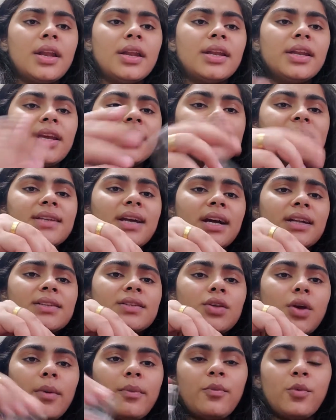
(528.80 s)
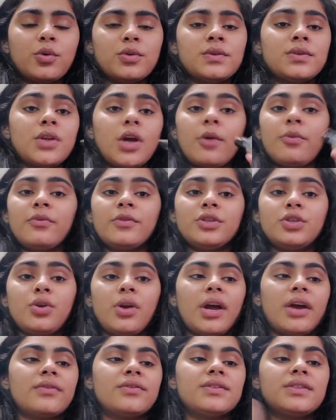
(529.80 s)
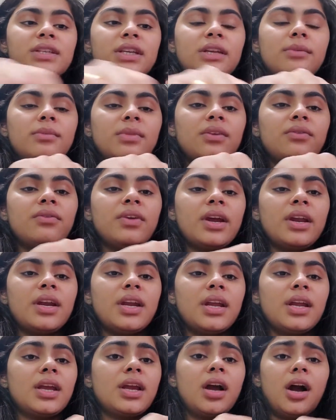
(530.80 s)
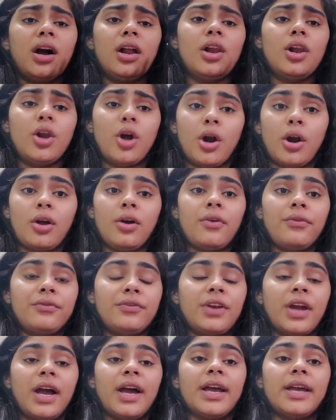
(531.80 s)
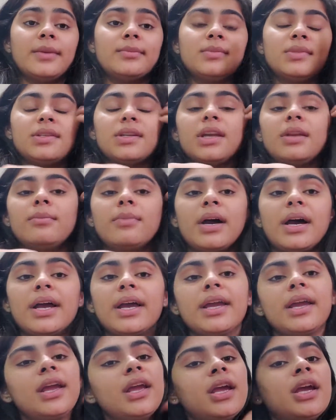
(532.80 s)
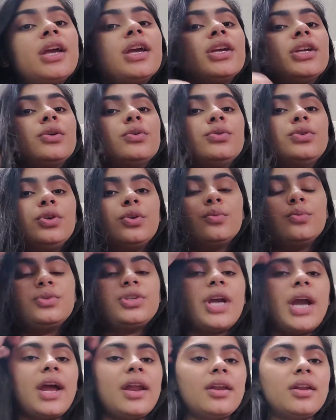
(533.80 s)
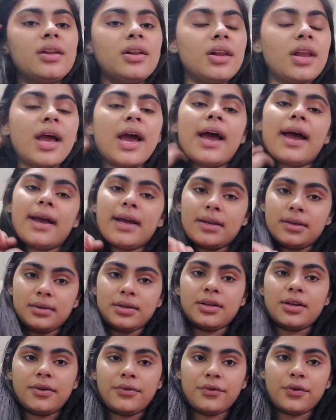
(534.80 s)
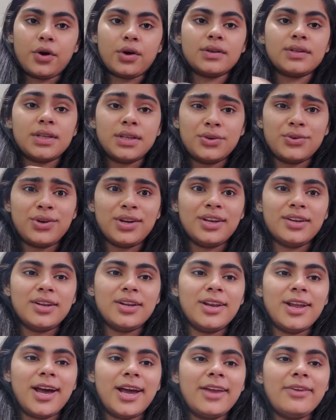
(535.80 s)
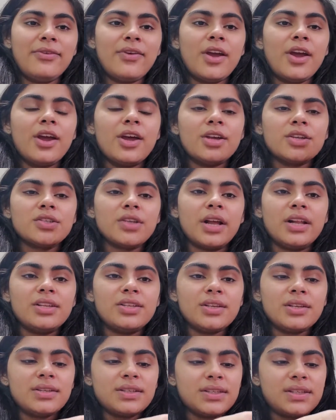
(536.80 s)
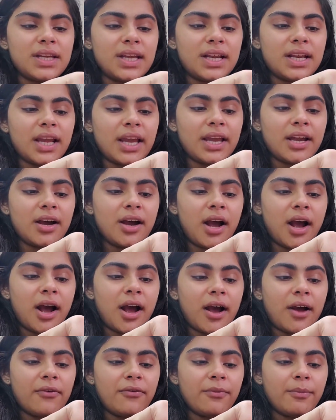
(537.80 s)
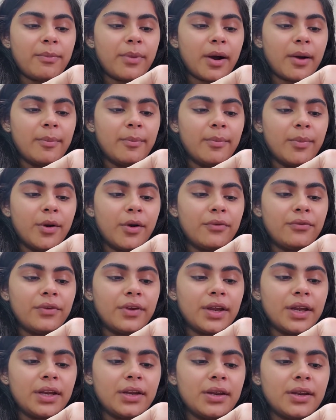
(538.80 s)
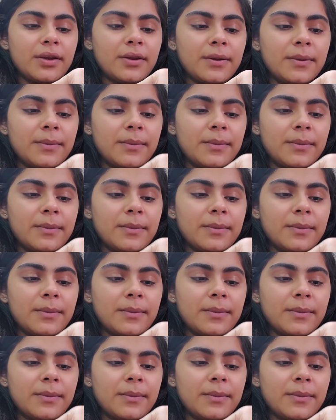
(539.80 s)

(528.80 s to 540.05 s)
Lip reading: NYX Can't Stop Won't Stop, which you have seen me wearing a lot of times in my YouTube channel and of course in real life. So I'll just take like a half pump of it.